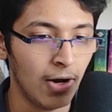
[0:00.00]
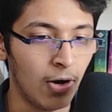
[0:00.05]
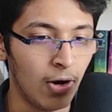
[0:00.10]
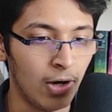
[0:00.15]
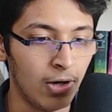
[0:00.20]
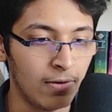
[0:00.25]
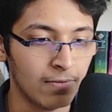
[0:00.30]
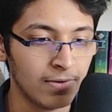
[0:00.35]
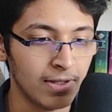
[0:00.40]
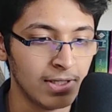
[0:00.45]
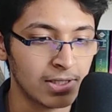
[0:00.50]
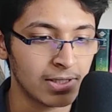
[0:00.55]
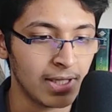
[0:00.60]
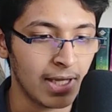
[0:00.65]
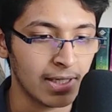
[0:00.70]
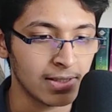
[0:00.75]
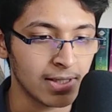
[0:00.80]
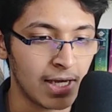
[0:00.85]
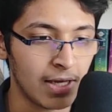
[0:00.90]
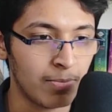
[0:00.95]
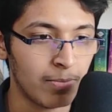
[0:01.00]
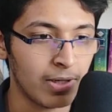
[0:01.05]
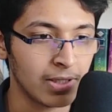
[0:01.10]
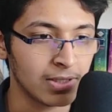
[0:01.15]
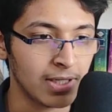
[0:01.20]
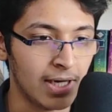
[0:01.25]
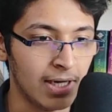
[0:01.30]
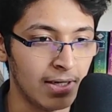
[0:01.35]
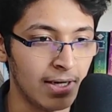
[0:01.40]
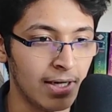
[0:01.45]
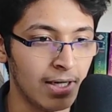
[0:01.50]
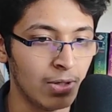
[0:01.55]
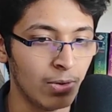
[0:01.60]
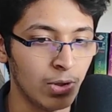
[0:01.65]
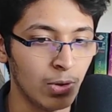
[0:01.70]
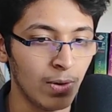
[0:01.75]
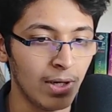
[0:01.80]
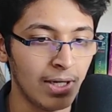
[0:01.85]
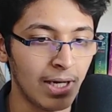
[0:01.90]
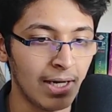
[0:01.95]
all of these things are presented to
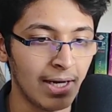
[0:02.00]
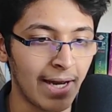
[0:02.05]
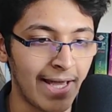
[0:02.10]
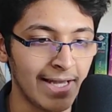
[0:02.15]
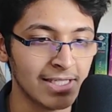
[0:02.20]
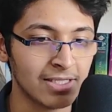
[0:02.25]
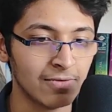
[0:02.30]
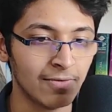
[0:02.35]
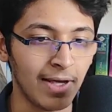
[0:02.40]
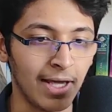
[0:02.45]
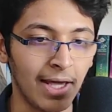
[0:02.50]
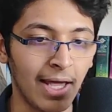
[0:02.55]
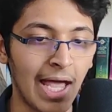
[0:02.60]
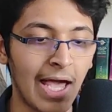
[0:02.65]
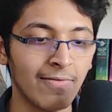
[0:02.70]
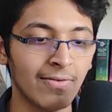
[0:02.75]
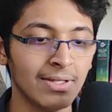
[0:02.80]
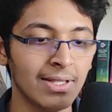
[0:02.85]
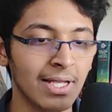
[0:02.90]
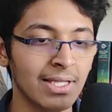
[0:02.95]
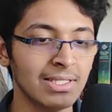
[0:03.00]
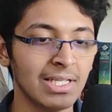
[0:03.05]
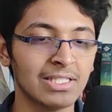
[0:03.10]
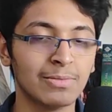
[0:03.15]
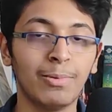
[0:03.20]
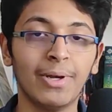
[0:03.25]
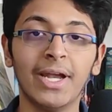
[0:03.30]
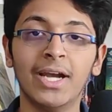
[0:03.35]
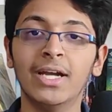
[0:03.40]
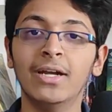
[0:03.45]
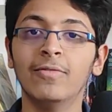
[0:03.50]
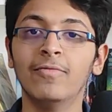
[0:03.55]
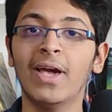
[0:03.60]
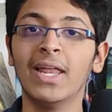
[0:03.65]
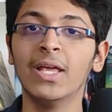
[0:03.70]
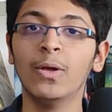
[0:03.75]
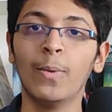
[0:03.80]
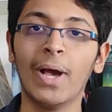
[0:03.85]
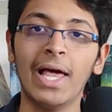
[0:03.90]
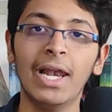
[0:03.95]
you in a nice way. Everything is explained
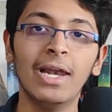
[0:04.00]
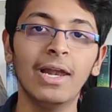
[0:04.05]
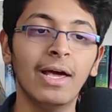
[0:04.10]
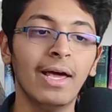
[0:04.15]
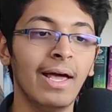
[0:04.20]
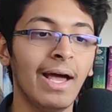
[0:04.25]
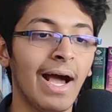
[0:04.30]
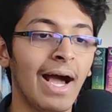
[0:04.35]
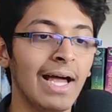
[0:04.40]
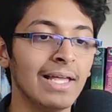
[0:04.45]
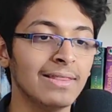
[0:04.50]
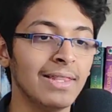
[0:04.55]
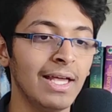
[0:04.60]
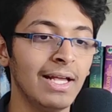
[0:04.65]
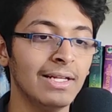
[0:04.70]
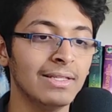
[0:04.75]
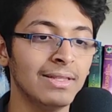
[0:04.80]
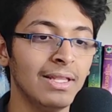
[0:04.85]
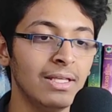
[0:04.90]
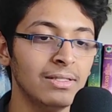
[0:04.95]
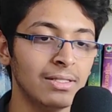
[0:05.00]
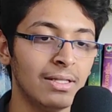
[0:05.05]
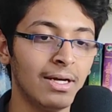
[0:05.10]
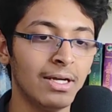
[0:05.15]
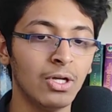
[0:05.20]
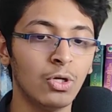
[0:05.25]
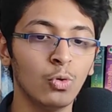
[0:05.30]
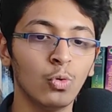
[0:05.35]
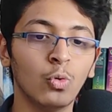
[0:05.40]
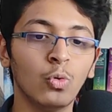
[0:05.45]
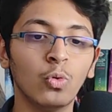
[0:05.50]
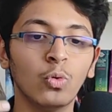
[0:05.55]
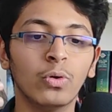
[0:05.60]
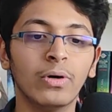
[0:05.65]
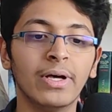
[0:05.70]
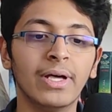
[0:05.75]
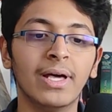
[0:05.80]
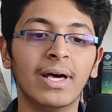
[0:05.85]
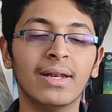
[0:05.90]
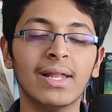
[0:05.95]
very well. I think these are the
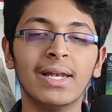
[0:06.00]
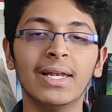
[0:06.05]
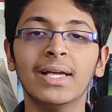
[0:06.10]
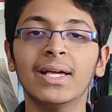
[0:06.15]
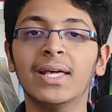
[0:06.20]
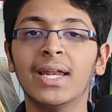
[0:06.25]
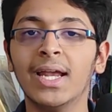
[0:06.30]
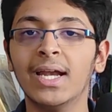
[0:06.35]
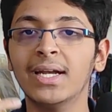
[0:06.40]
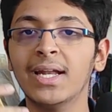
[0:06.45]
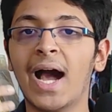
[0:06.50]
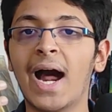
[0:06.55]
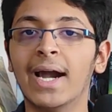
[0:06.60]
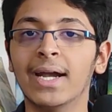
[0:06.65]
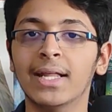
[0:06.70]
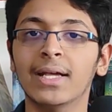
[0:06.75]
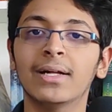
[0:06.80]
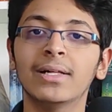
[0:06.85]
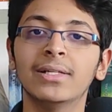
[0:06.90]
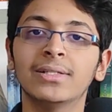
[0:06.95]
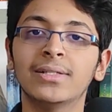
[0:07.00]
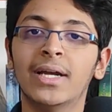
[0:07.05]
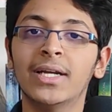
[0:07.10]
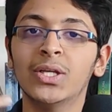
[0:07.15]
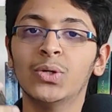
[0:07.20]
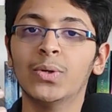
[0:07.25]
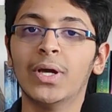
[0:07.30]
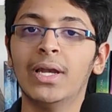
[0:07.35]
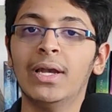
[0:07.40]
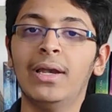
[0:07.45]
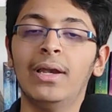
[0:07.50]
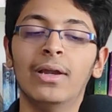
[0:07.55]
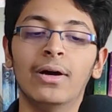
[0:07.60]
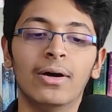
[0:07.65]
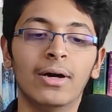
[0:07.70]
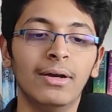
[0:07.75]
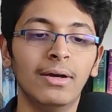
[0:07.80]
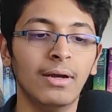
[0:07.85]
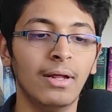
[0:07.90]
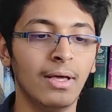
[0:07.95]
two really great articles that you can
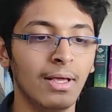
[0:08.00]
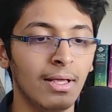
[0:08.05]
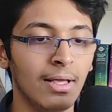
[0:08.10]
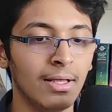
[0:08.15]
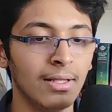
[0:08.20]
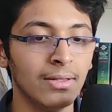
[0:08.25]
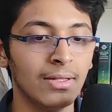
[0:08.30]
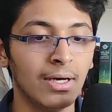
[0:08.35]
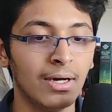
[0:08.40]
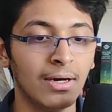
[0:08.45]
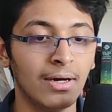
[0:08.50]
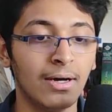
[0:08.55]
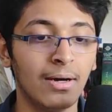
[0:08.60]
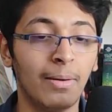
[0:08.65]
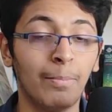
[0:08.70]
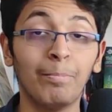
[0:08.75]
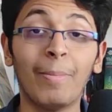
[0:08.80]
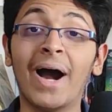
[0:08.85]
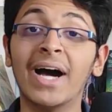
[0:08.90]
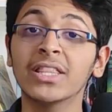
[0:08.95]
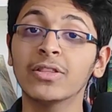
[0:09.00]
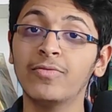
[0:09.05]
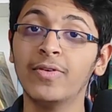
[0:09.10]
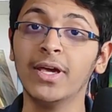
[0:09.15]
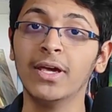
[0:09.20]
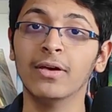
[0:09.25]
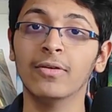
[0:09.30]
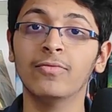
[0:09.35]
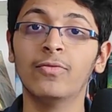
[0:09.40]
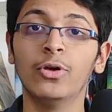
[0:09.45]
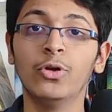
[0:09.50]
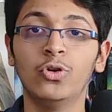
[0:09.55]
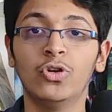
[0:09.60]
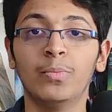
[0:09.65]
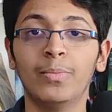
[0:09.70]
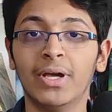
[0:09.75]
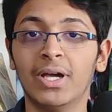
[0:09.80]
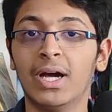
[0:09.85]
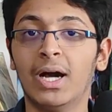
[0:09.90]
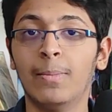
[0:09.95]
learn the pathway for you
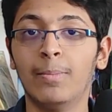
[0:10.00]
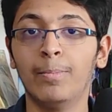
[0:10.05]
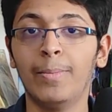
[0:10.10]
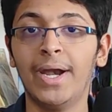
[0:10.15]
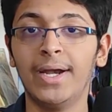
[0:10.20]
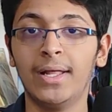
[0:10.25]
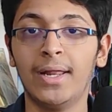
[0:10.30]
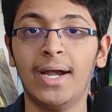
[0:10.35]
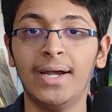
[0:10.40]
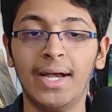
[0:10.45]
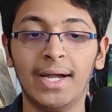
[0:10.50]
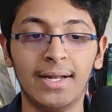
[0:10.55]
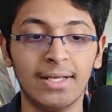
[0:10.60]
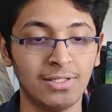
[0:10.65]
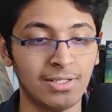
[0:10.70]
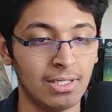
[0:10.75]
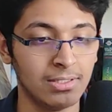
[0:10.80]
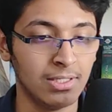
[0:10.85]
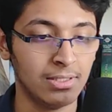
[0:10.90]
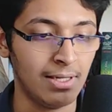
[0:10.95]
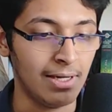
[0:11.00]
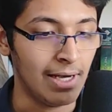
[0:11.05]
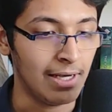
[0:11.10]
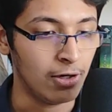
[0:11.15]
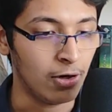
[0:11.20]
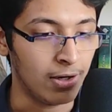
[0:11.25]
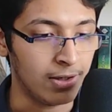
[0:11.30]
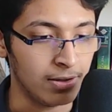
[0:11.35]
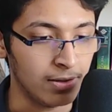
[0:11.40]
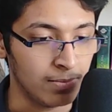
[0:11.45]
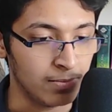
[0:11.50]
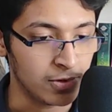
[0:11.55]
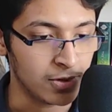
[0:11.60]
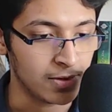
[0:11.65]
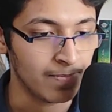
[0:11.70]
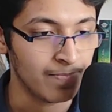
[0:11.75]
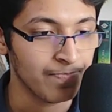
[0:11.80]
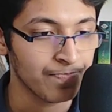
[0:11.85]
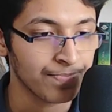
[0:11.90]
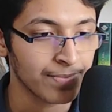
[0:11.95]
to become better at data structures and algorithms,